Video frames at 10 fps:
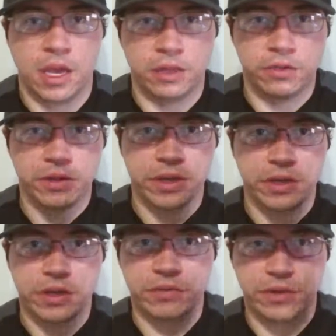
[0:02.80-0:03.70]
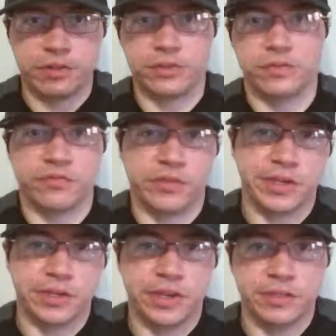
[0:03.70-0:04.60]
Hello again out there, this is
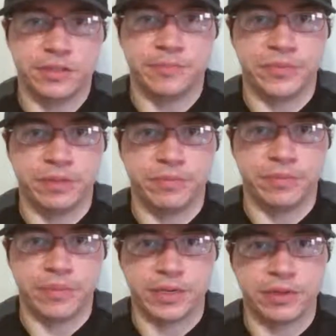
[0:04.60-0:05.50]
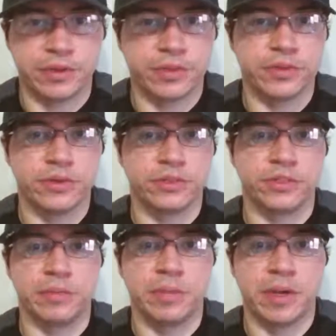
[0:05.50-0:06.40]
Frank again, making another
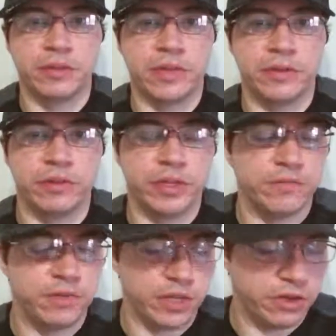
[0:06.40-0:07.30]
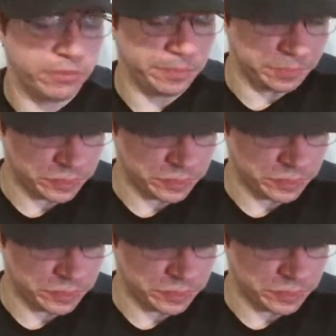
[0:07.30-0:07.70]
yerba mate related video.